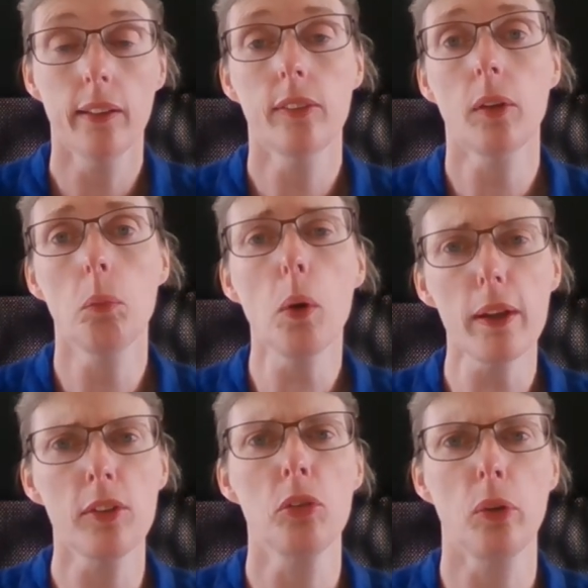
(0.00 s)
So what
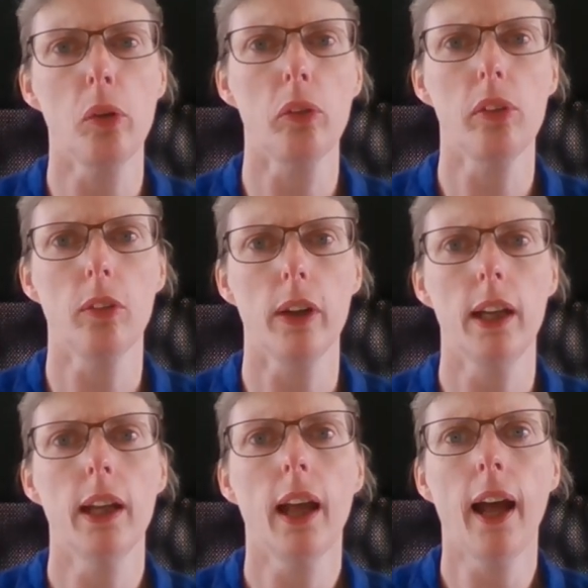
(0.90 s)
is a joint honours degree,
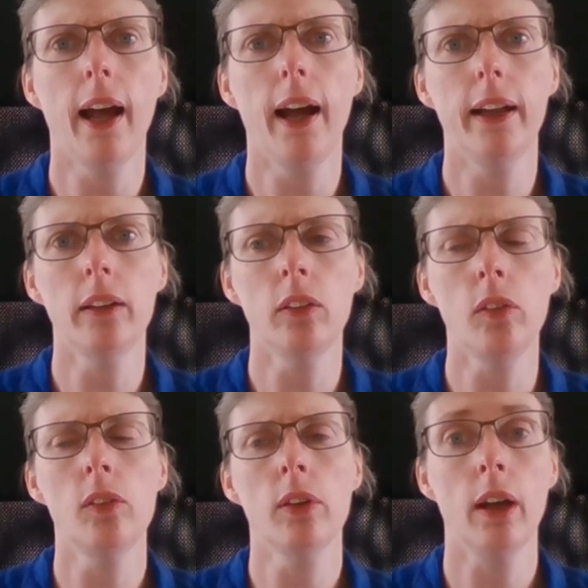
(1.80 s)

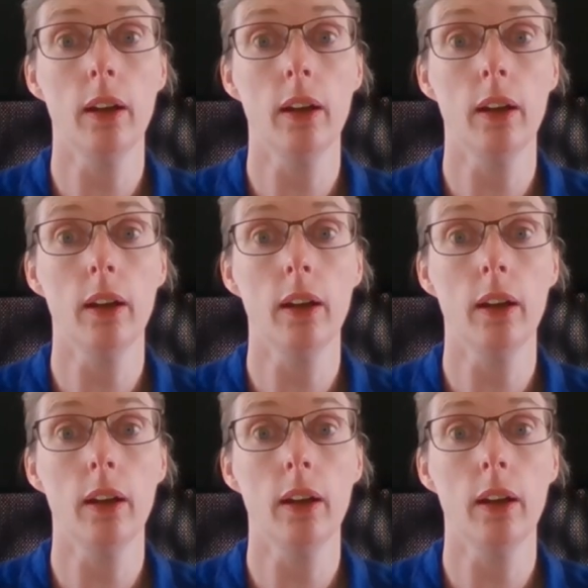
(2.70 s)
and